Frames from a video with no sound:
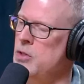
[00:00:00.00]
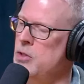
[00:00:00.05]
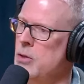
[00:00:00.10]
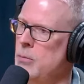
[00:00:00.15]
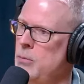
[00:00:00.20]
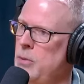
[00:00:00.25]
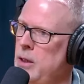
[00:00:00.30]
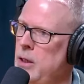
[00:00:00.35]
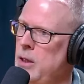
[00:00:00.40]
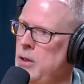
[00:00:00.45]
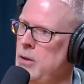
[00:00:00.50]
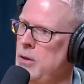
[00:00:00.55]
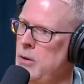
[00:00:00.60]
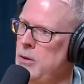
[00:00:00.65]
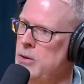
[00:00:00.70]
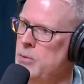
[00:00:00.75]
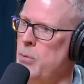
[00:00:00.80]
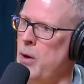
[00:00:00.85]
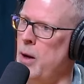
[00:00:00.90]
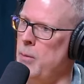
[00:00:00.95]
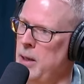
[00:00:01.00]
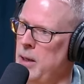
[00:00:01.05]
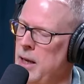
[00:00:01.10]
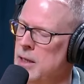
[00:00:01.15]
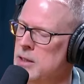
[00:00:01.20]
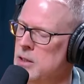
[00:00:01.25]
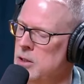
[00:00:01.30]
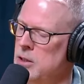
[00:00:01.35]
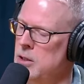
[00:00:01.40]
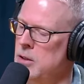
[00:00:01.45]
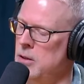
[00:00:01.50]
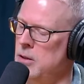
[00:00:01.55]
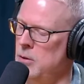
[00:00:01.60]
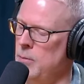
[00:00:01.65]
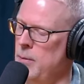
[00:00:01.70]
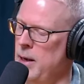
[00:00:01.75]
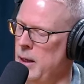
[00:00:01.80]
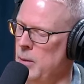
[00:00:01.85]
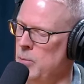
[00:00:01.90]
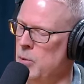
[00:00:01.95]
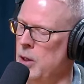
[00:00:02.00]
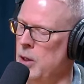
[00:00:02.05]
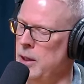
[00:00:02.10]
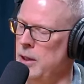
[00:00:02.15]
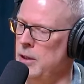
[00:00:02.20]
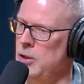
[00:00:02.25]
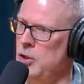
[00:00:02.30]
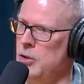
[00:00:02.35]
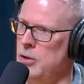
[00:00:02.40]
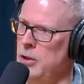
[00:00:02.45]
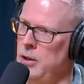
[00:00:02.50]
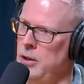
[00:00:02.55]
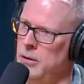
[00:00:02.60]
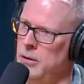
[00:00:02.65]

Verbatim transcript: somebody who probably has a traumatic brain injury.